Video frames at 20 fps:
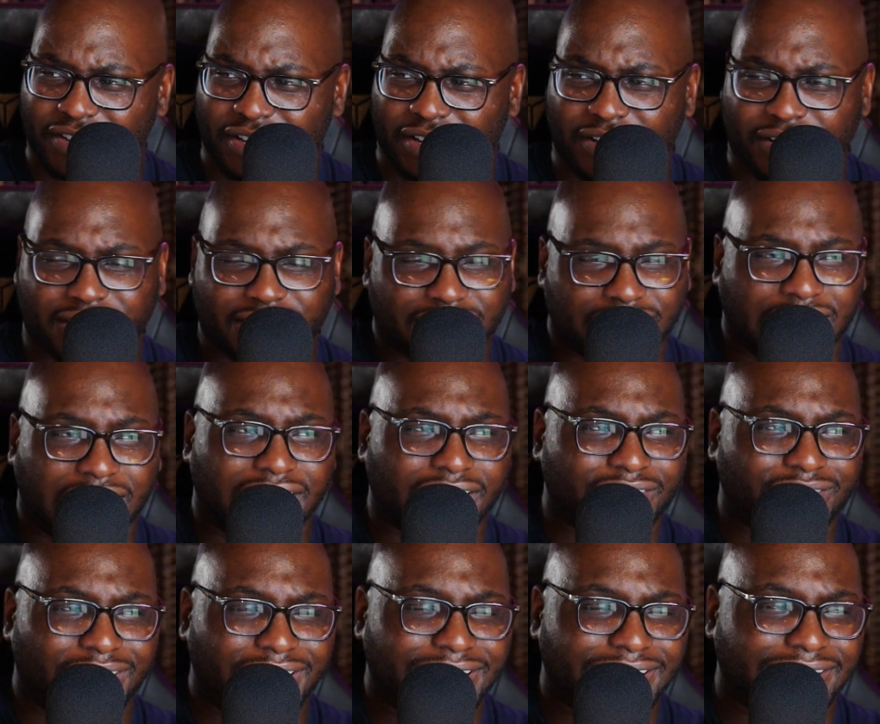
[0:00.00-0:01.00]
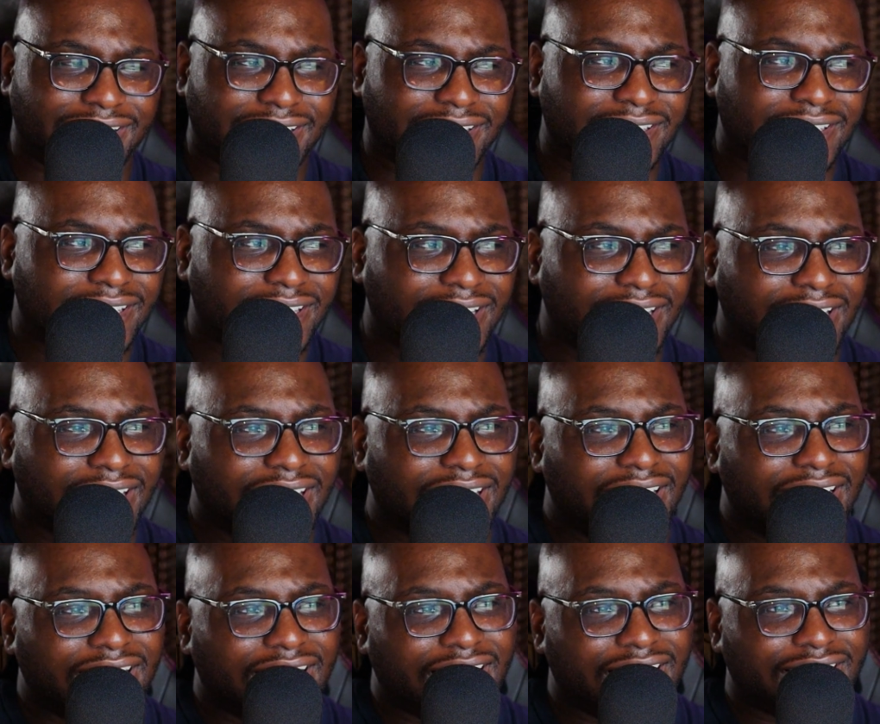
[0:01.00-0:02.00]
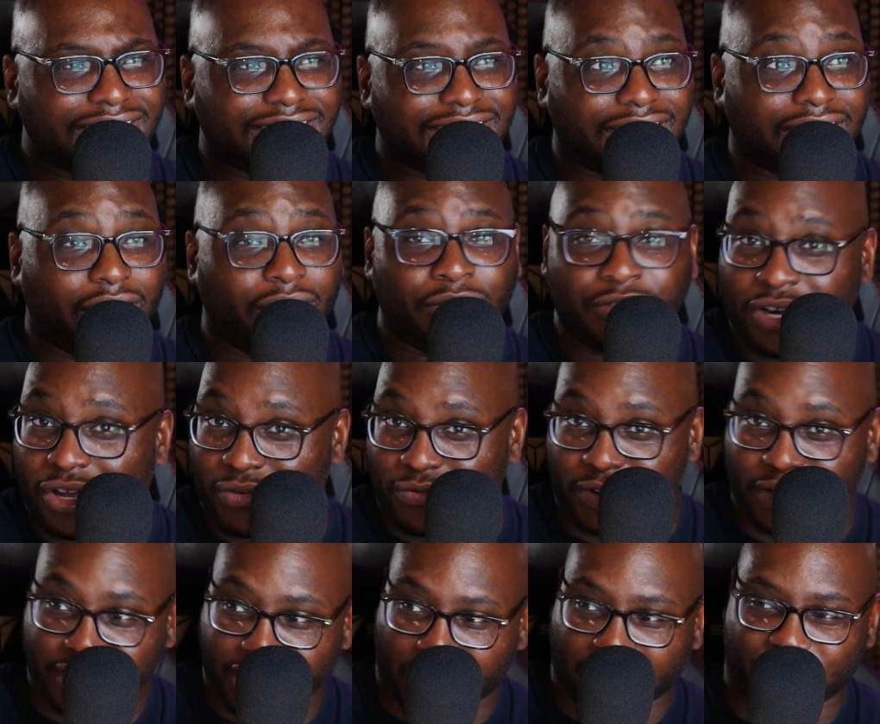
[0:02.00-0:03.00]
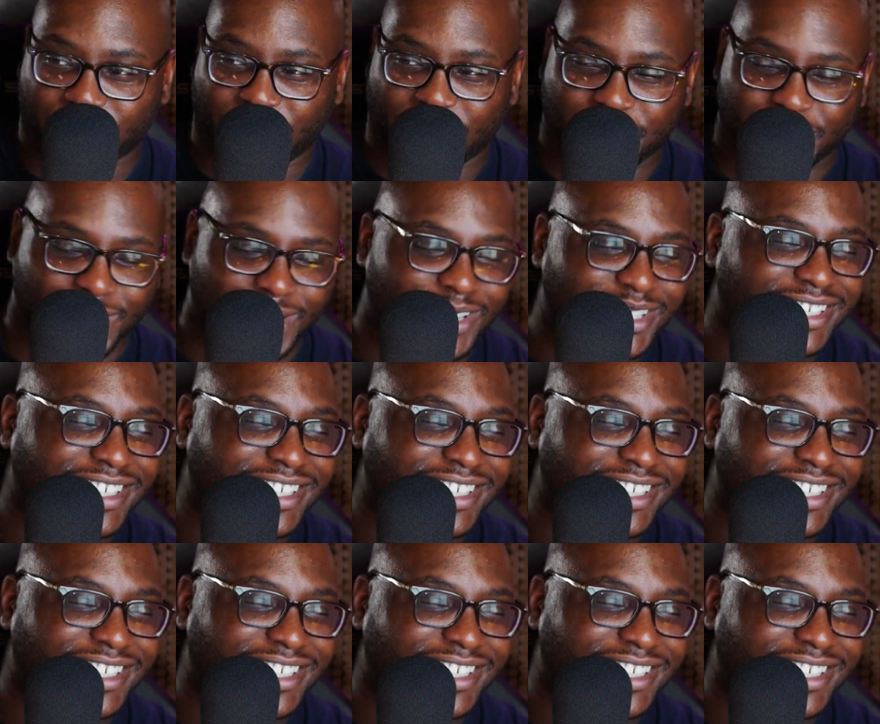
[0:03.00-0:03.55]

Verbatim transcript: oh this is kind of crazy and it's like, oh no, we're tiny people.